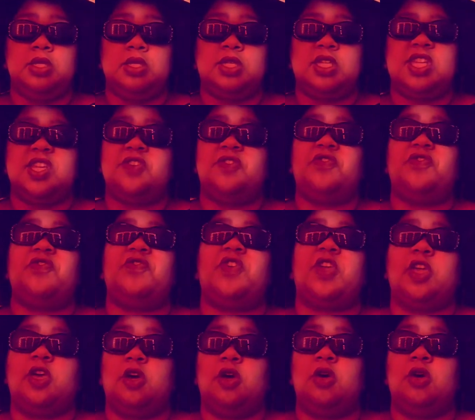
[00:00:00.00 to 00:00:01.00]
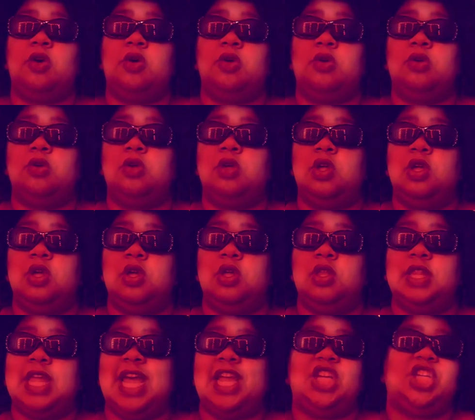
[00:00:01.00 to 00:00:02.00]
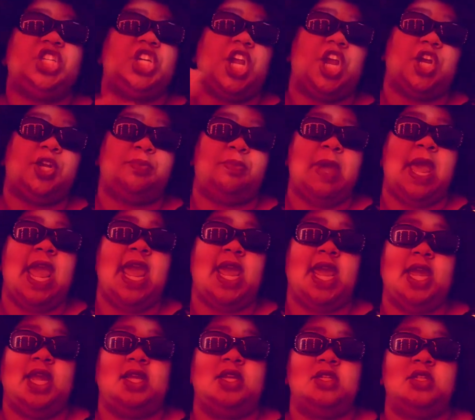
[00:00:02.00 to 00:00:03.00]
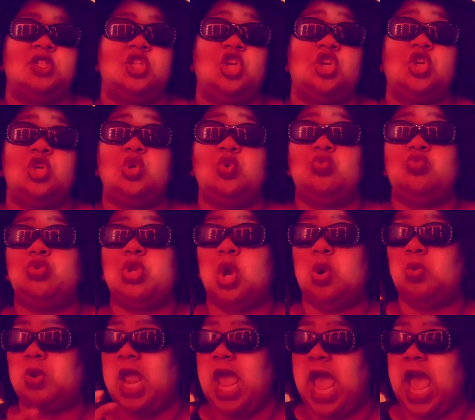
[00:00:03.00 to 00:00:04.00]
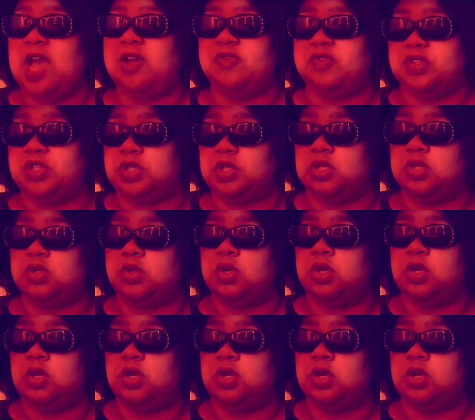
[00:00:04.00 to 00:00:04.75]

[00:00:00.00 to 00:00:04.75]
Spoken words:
to feel that shared pain so you don't have to